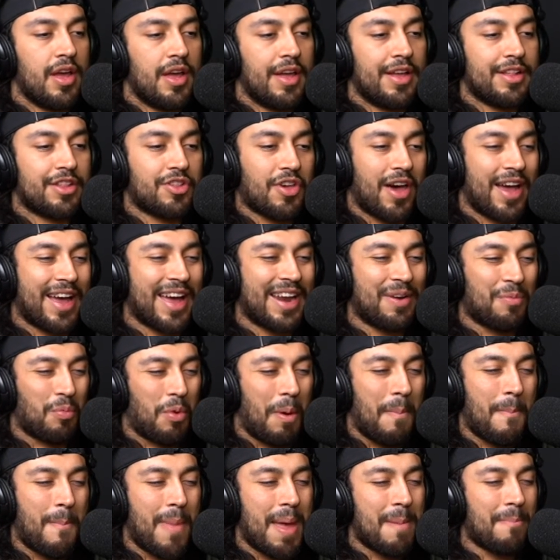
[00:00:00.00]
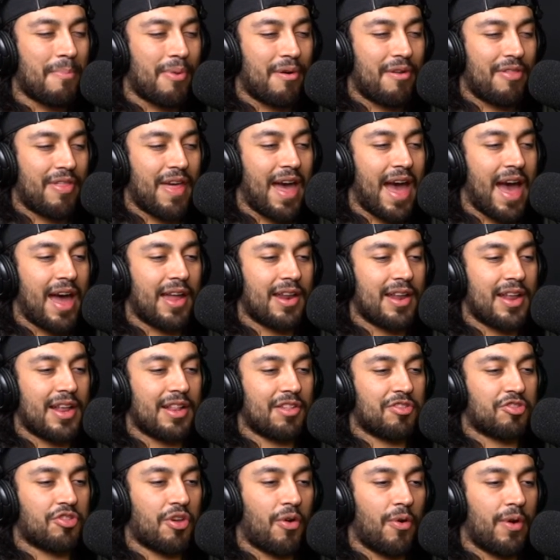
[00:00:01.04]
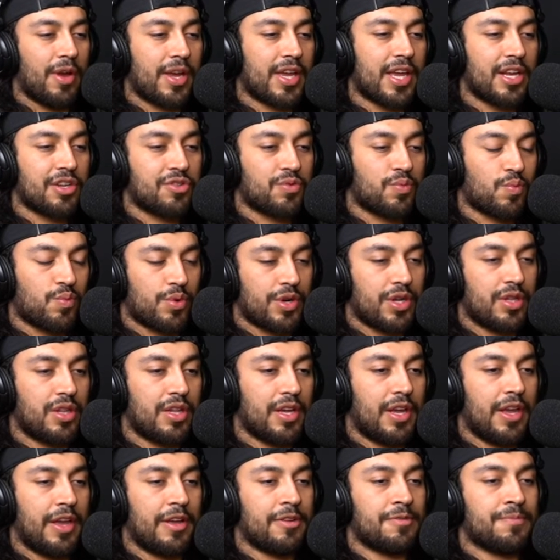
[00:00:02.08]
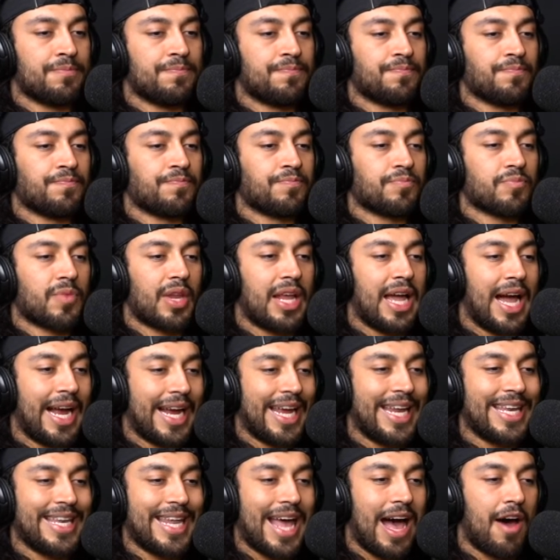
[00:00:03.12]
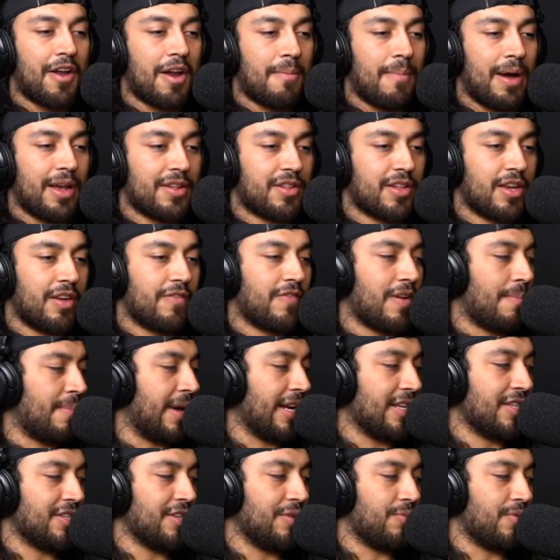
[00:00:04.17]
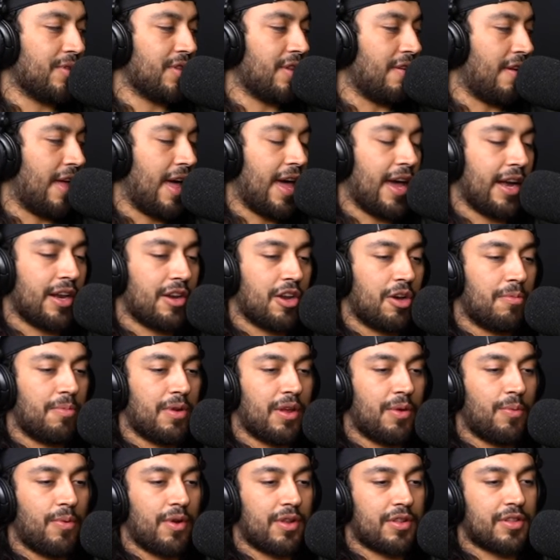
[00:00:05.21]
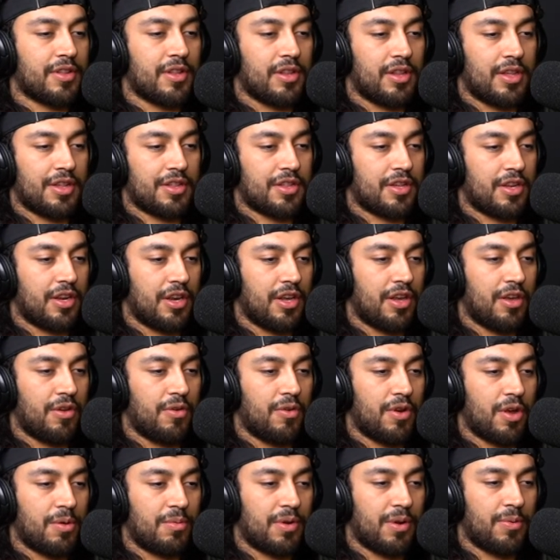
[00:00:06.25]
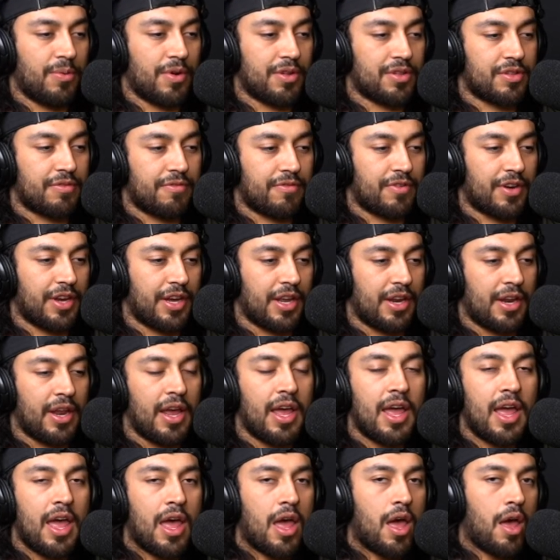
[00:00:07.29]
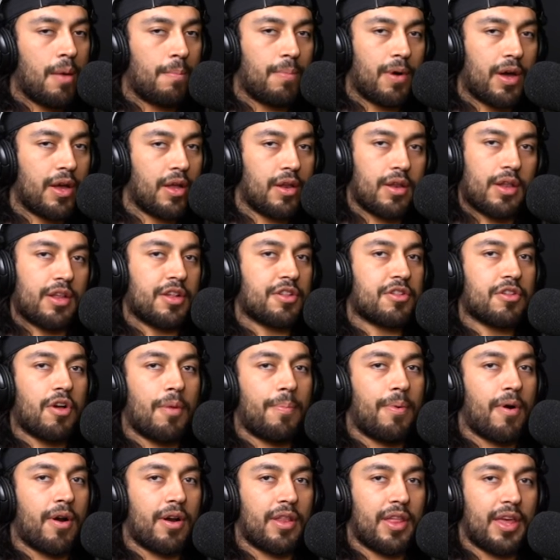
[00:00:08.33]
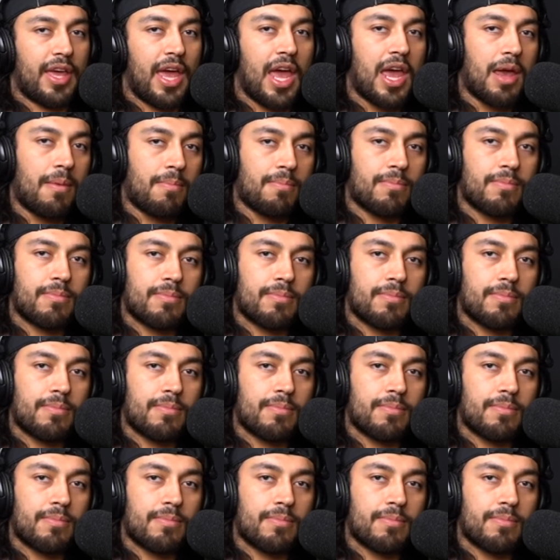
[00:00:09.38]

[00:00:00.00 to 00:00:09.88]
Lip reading: So I got to remember that. And so it gets really, I get down on myself. I'm like, dude, what the heck? Nobody wants to listen to you. Nobody wants to freaking, but this is all part of the game.